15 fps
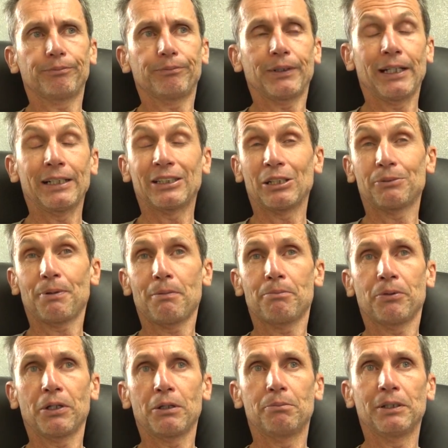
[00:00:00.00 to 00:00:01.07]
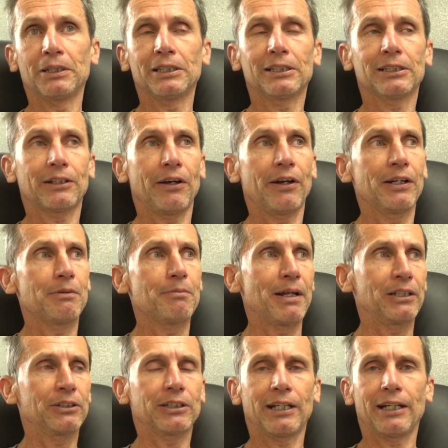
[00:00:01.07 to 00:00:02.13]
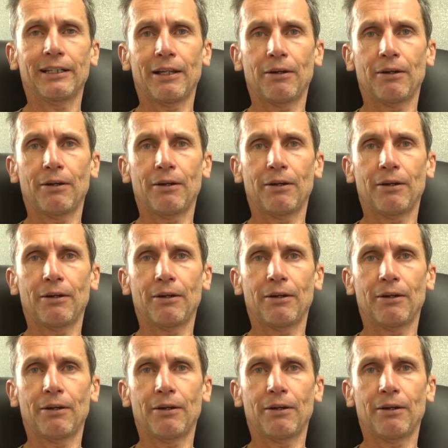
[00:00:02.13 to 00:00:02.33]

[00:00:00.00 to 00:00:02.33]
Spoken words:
Yeah, so it's been pretty busy. So I only managed to get